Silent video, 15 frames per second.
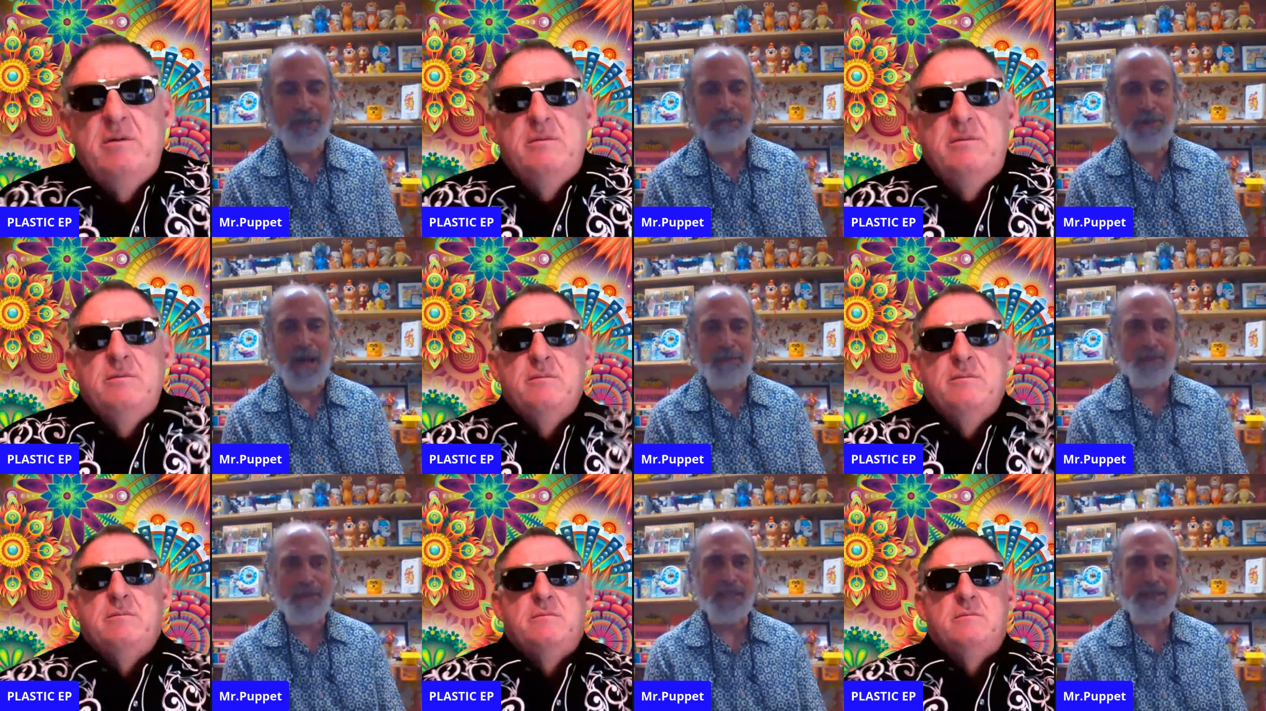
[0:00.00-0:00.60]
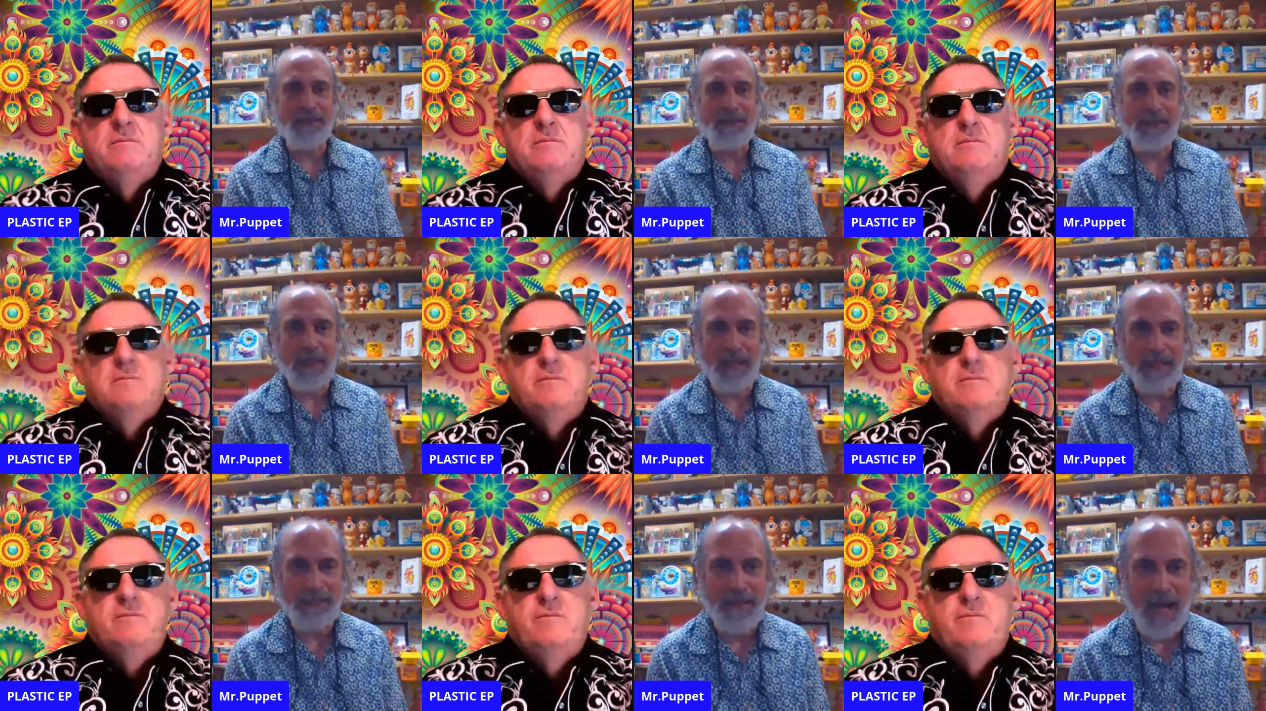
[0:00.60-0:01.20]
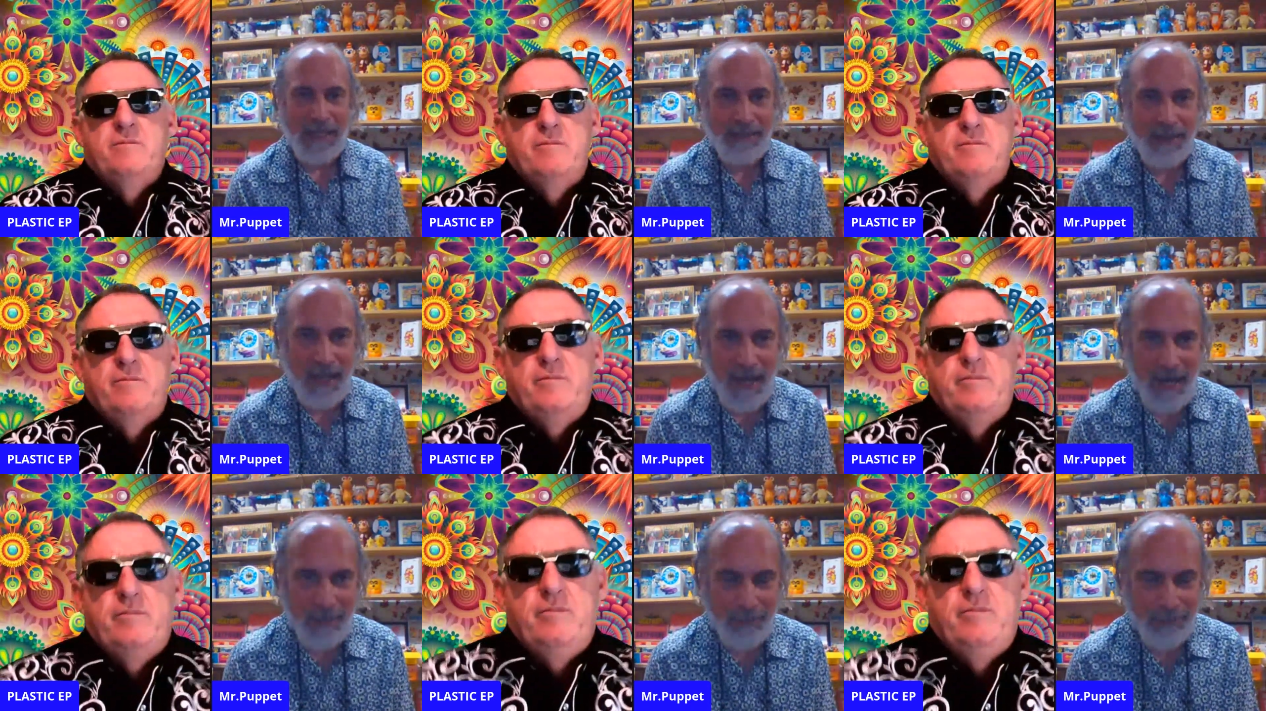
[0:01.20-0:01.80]

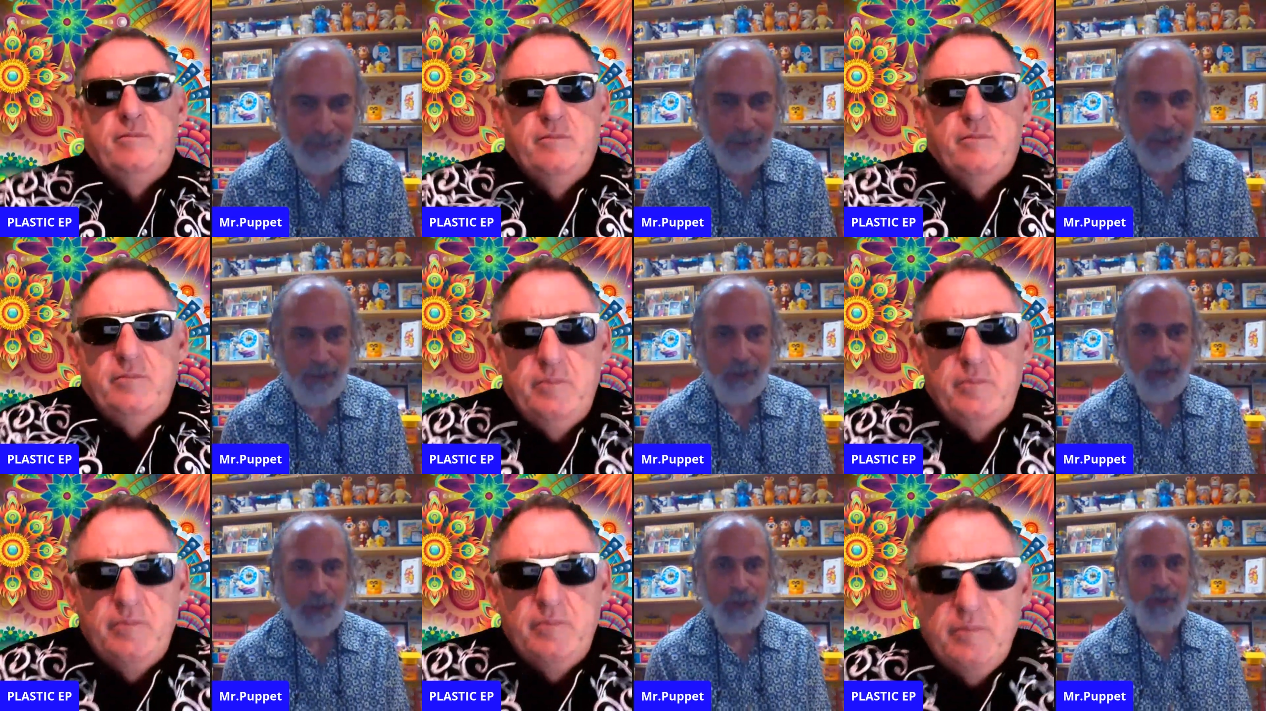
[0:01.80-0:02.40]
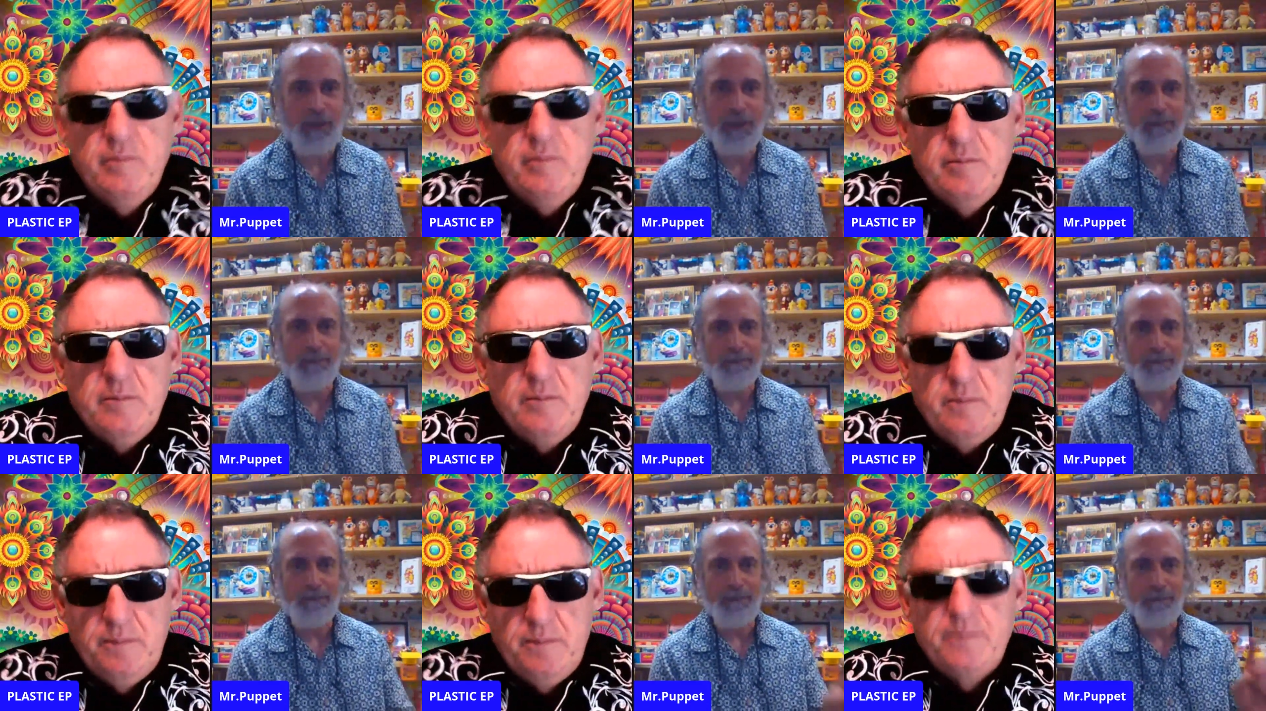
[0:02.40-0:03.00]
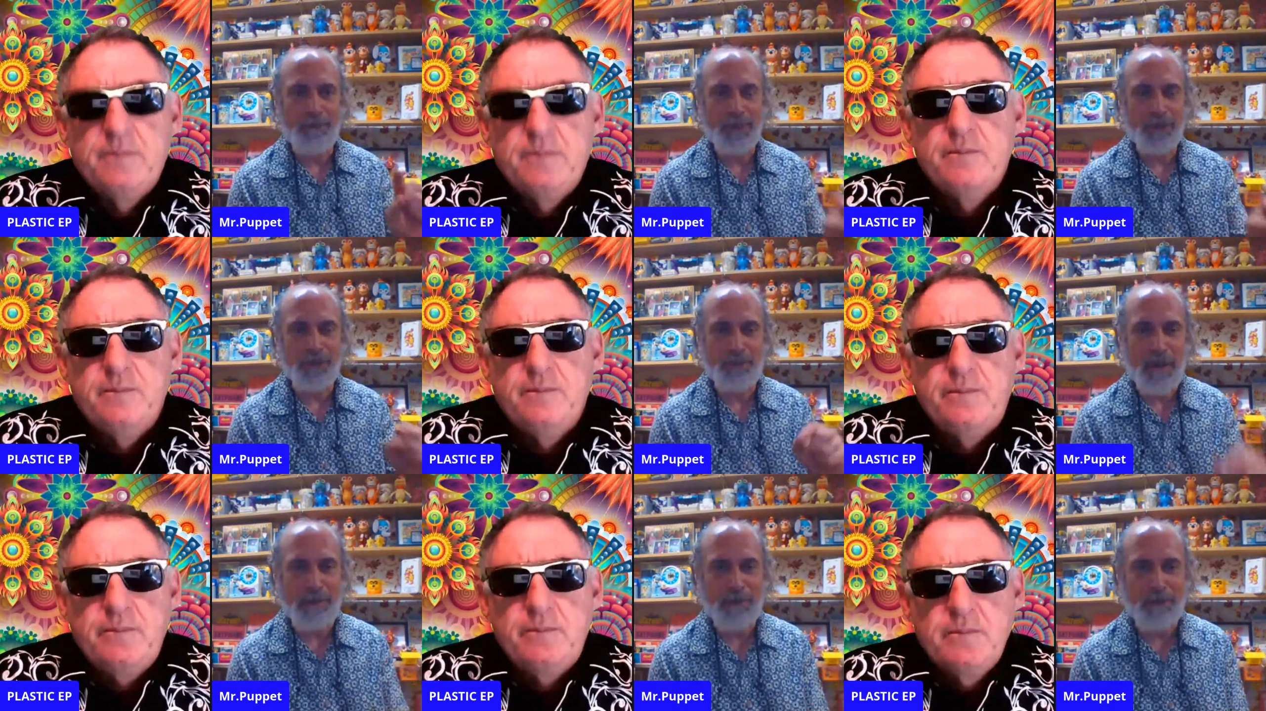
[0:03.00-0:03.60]
Speaker 1: MrPuppet.com uh, or a uh,
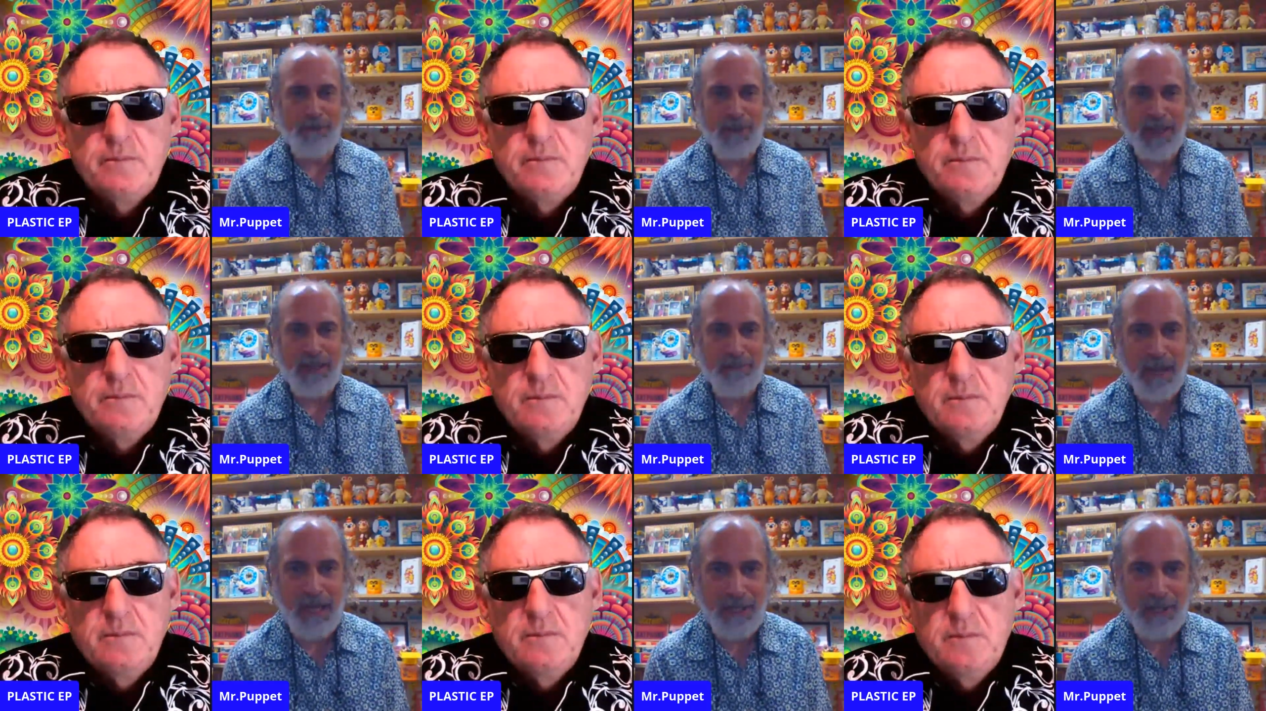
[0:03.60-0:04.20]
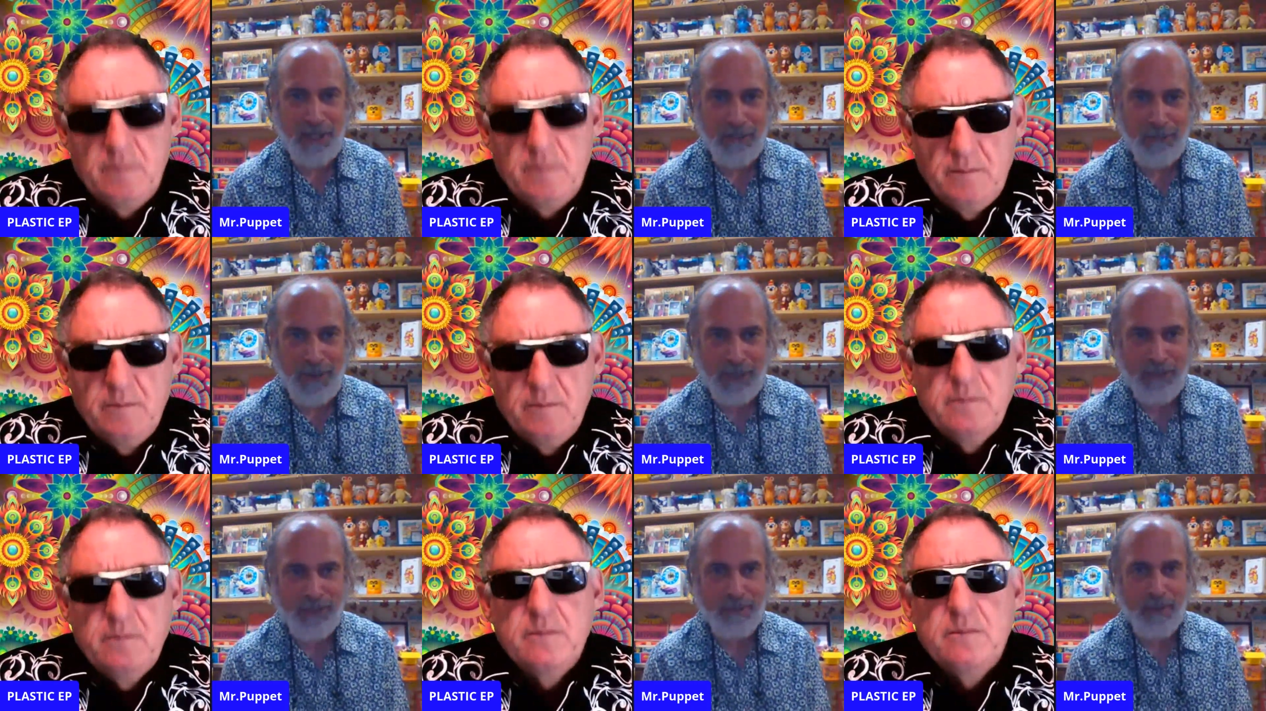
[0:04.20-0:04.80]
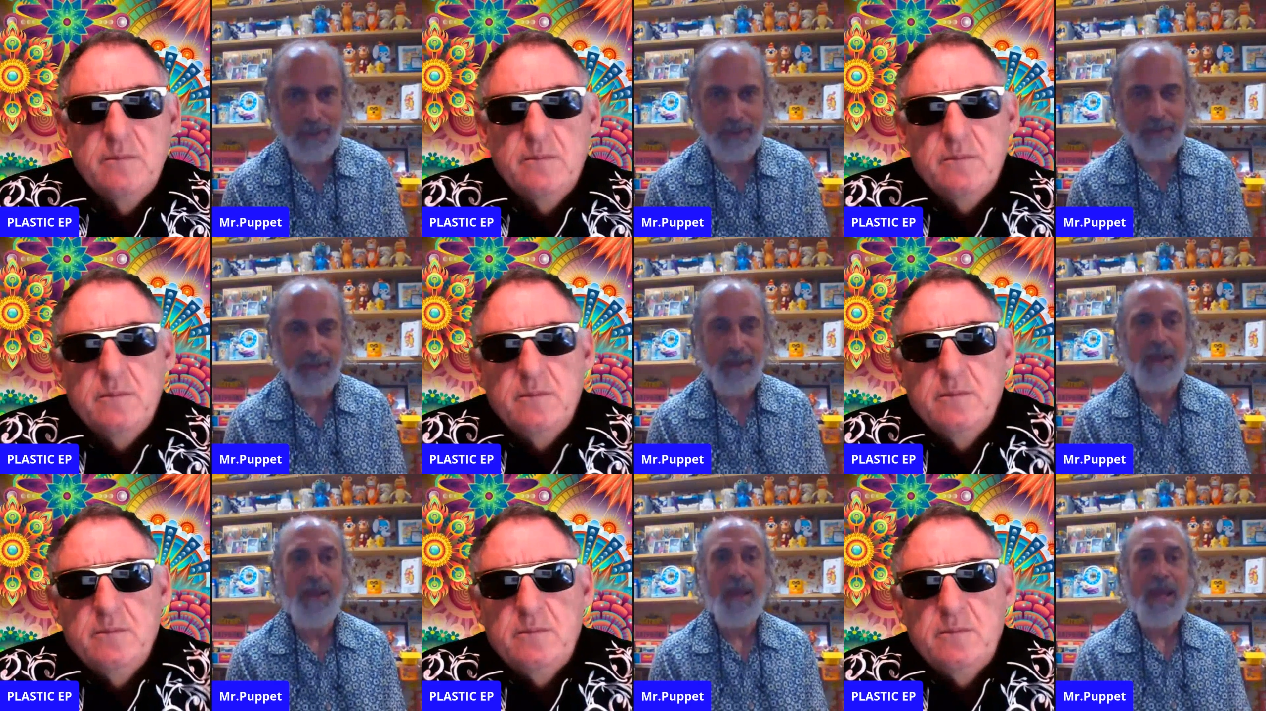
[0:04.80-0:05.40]
Mr. Puppet fan page on Facebook.